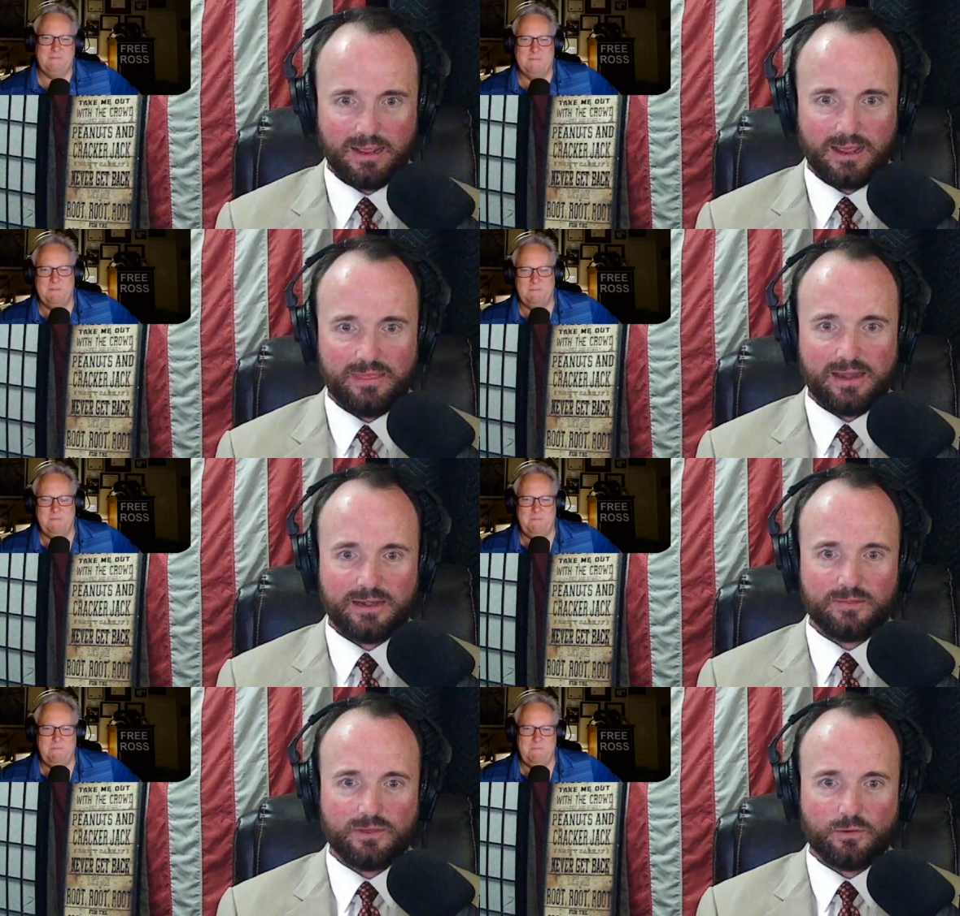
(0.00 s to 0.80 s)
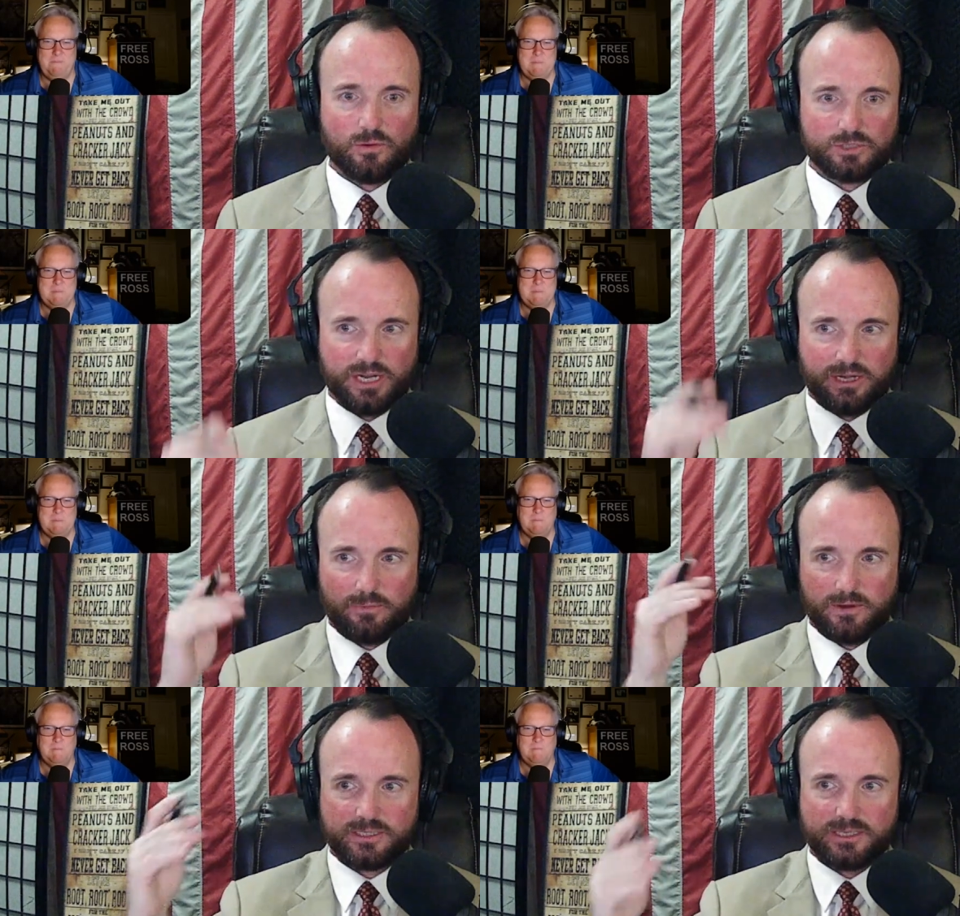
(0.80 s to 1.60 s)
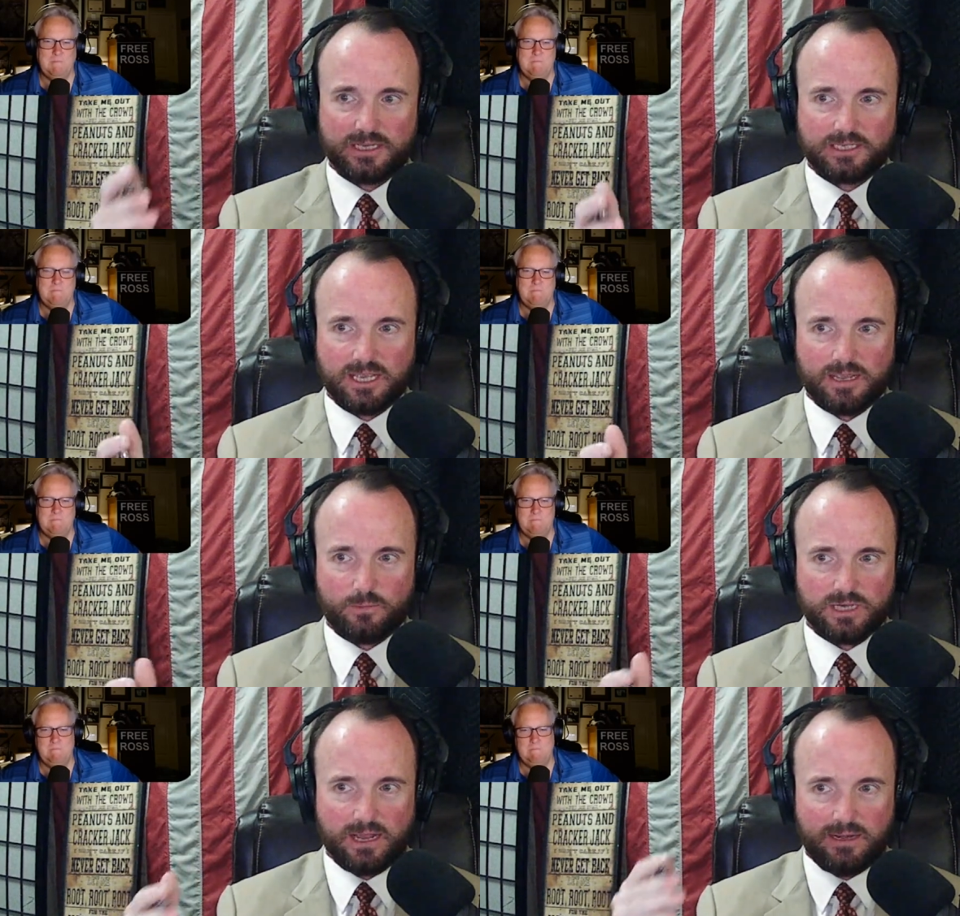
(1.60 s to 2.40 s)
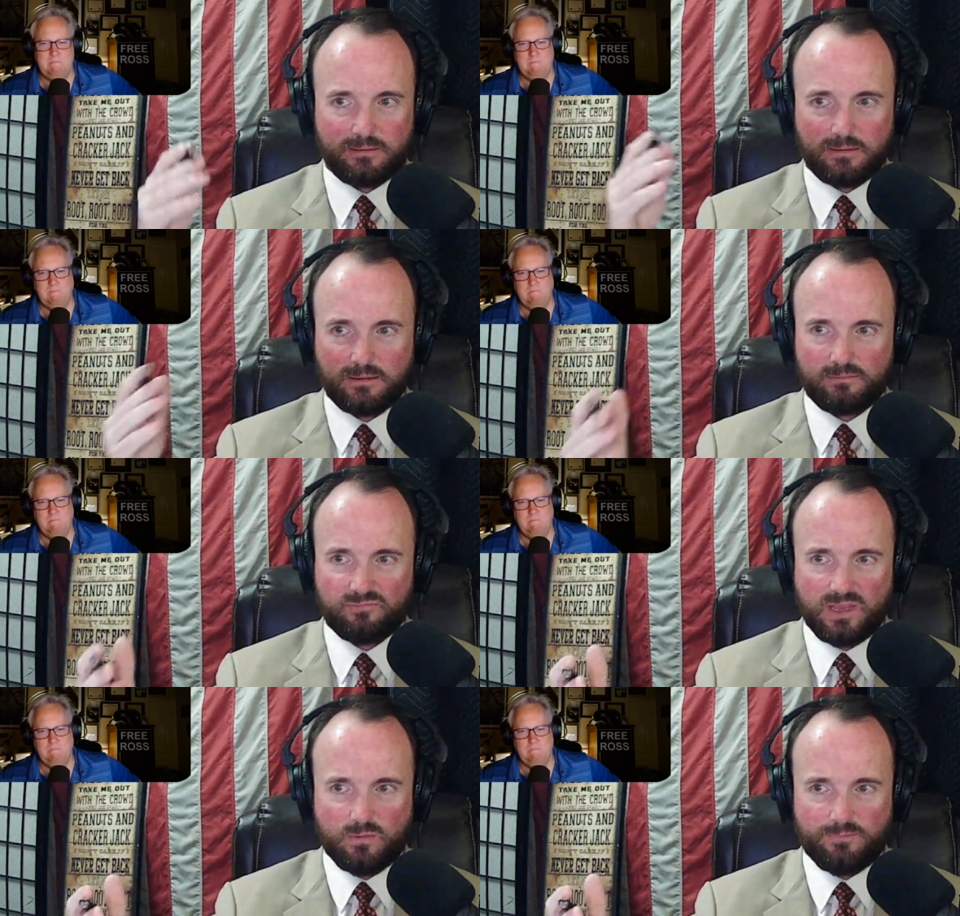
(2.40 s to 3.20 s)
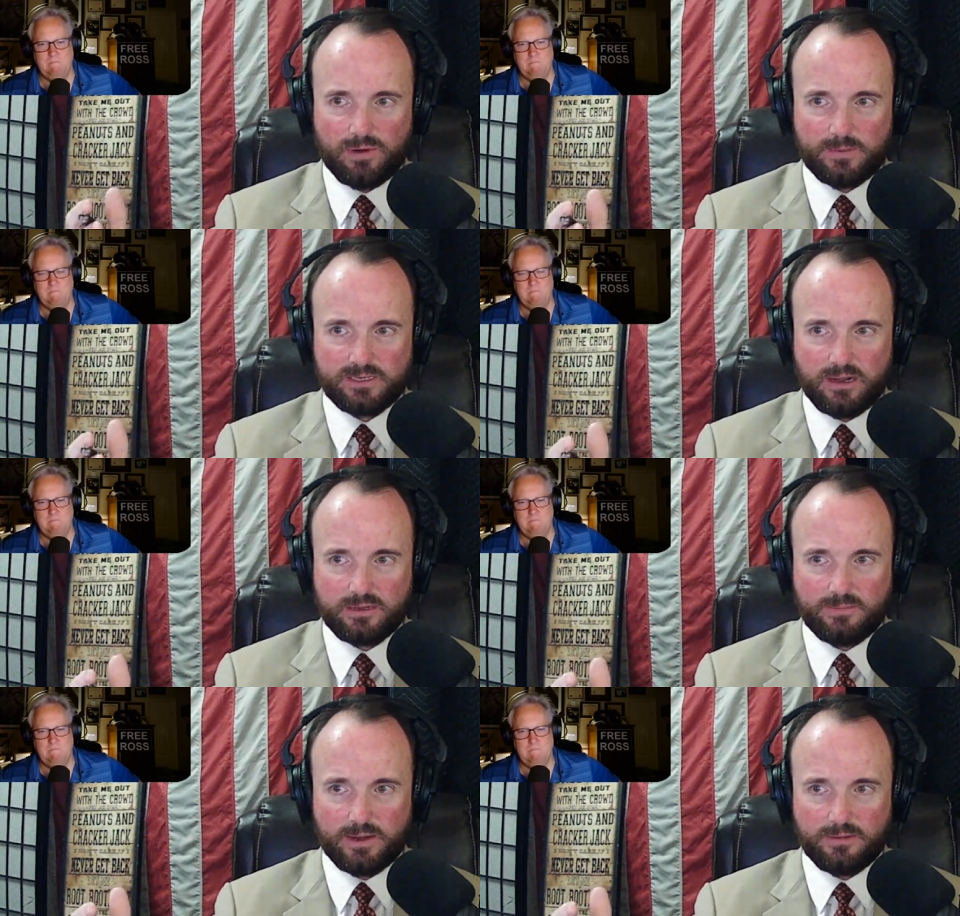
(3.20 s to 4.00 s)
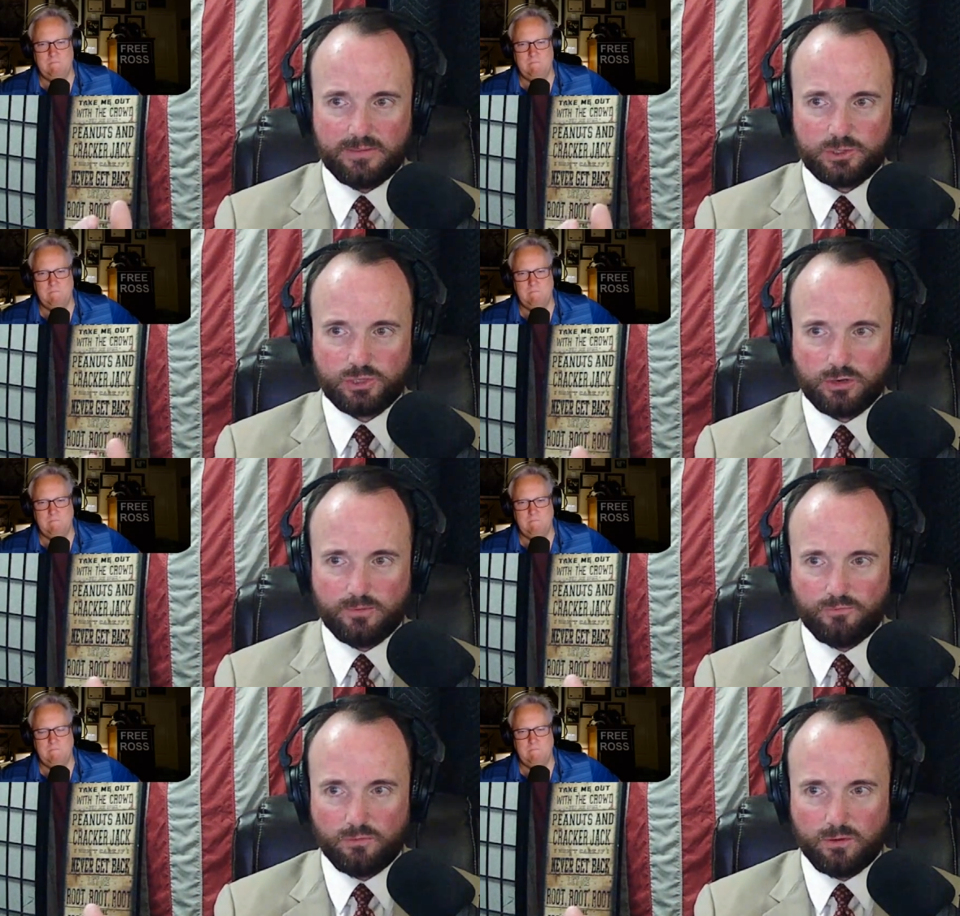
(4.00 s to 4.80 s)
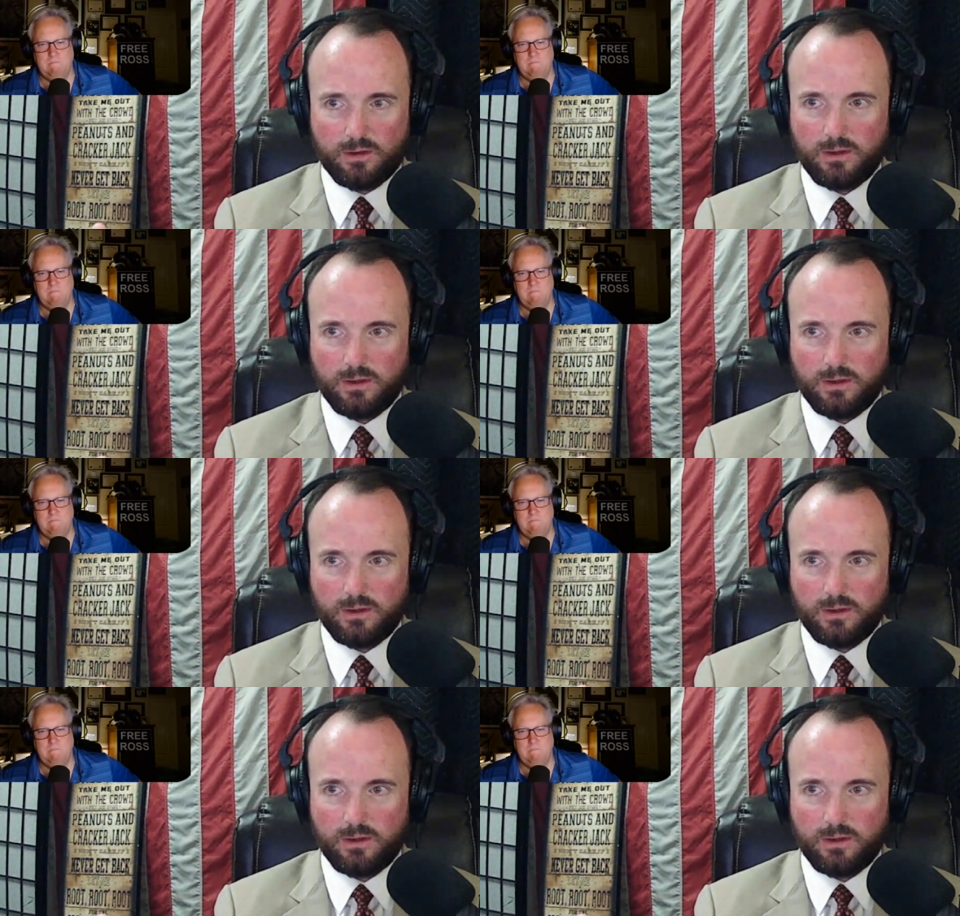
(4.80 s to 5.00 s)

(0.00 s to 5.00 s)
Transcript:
Speaker 1: and then the whole January sixth thing, which I think we probably talked about on this show before,